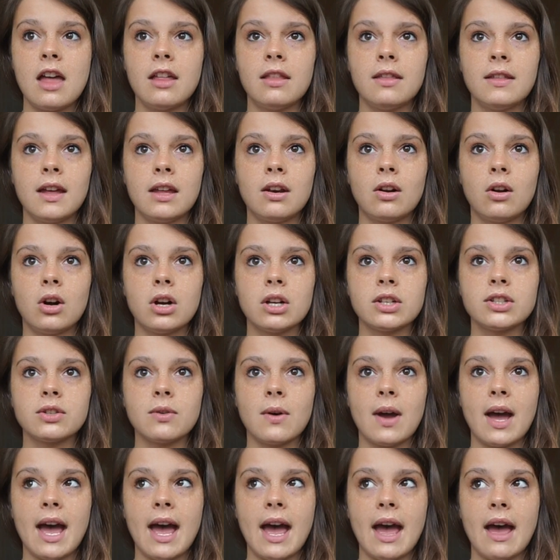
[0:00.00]
and then
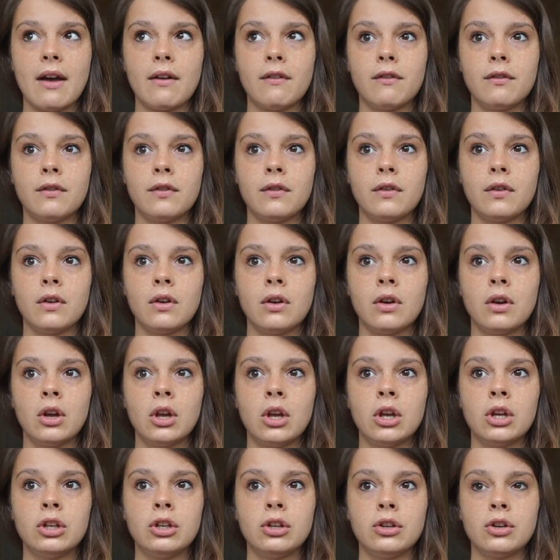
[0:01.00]
also have,
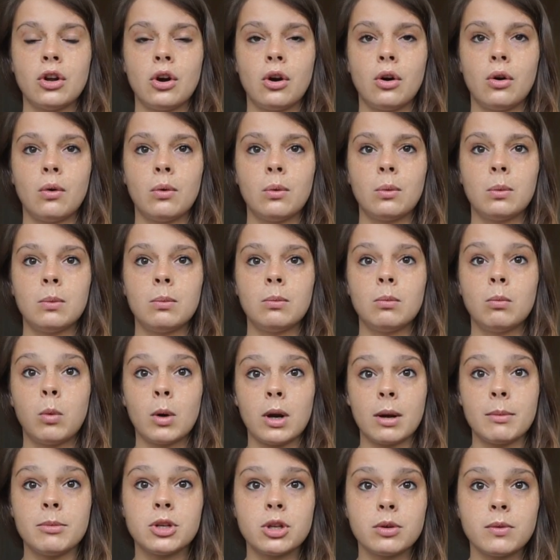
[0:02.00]
you know,
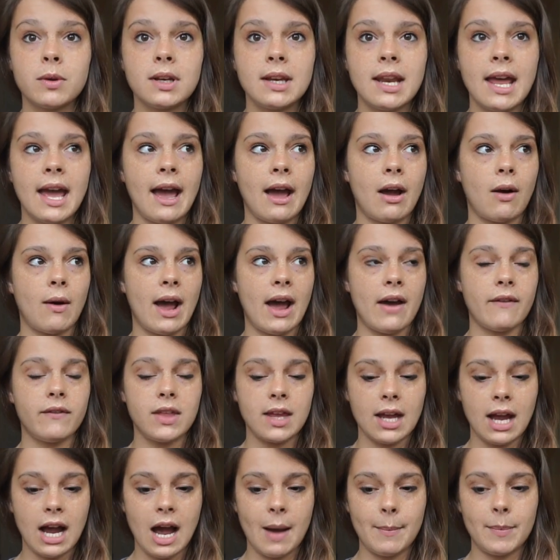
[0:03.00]
what I'm doing now, have
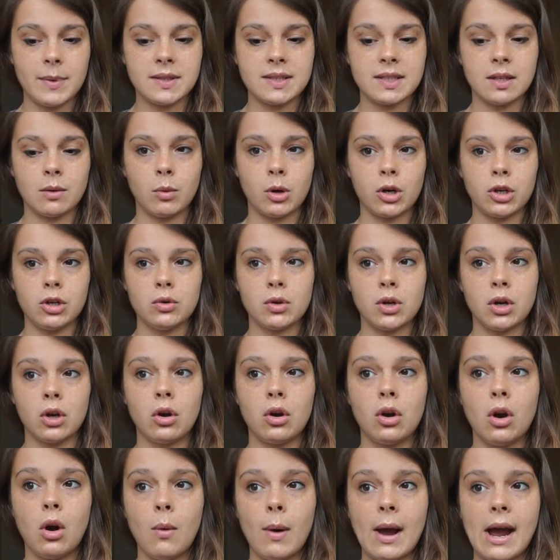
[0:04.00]
the opposite, where you
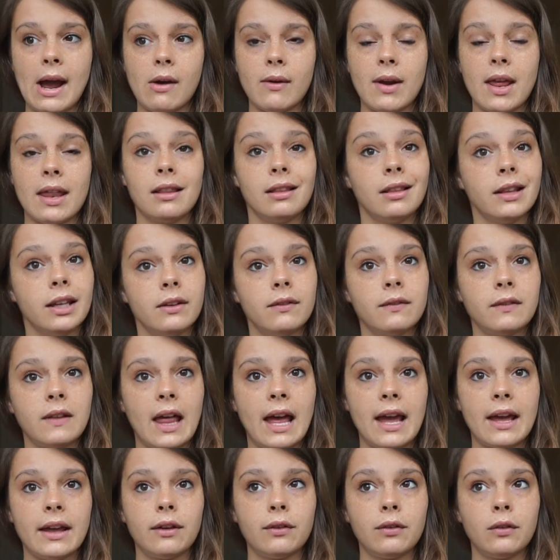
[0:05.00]
can go out and live
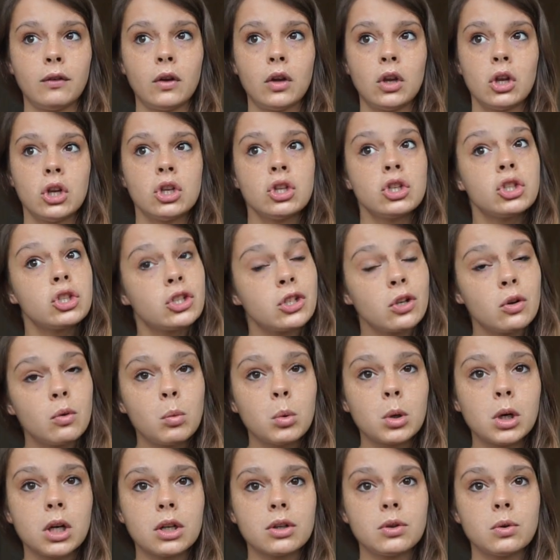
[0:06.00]
life,
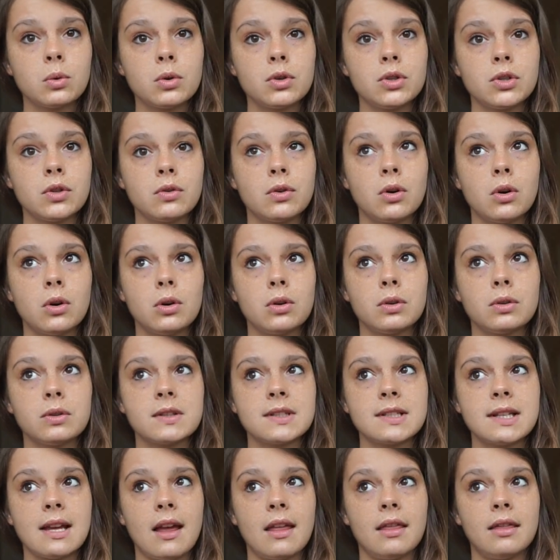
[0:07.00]
still work towards your
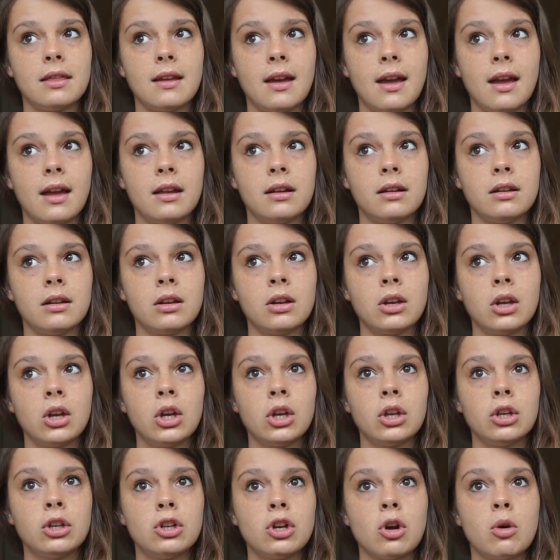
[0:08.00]
goals, and then,
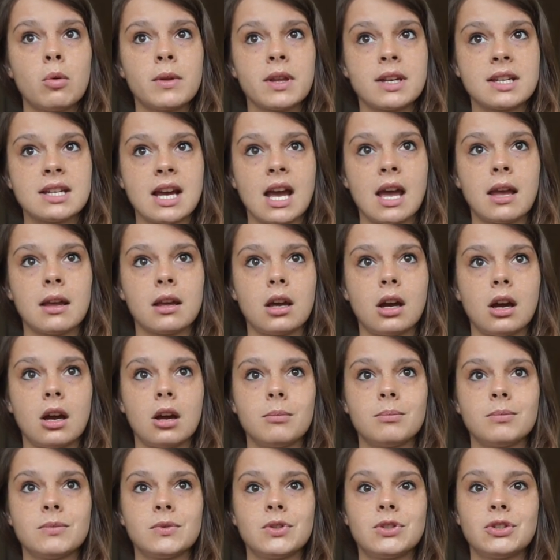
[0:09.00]
you know, when the time
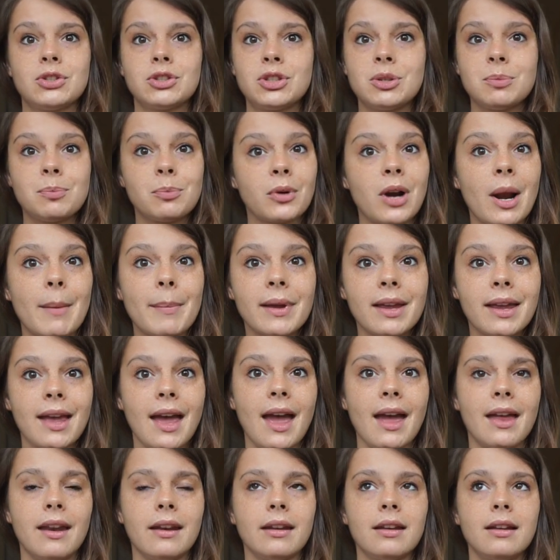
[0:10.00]
comes to prep
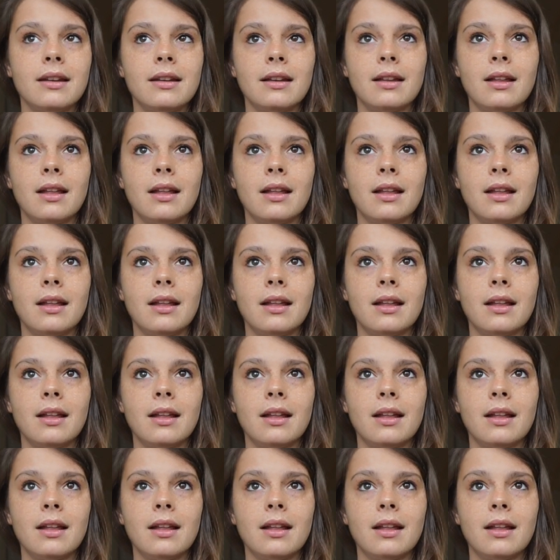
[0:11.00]
again.